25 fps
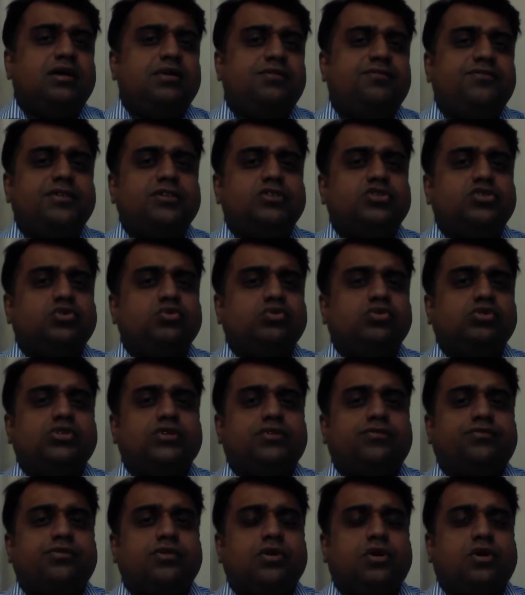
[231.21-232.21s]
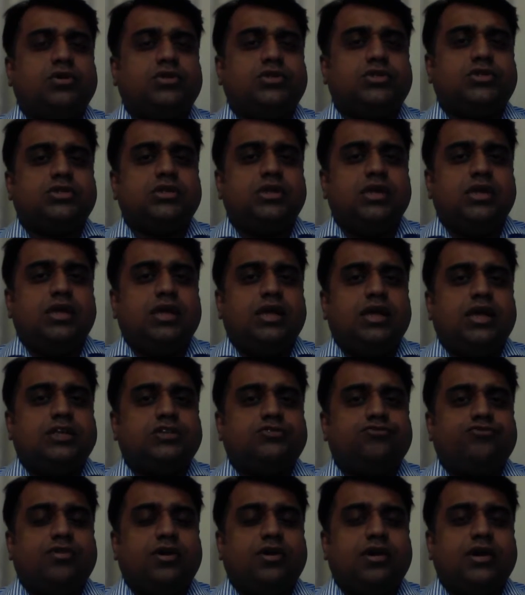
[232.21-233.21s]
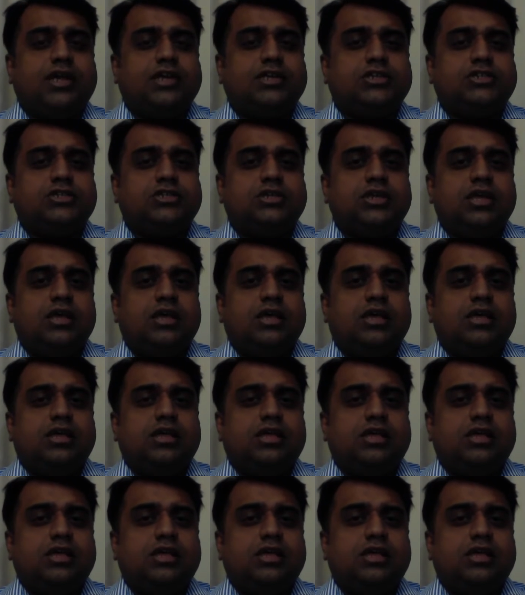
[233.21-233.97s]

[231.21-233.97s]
different schools of thoughts as far as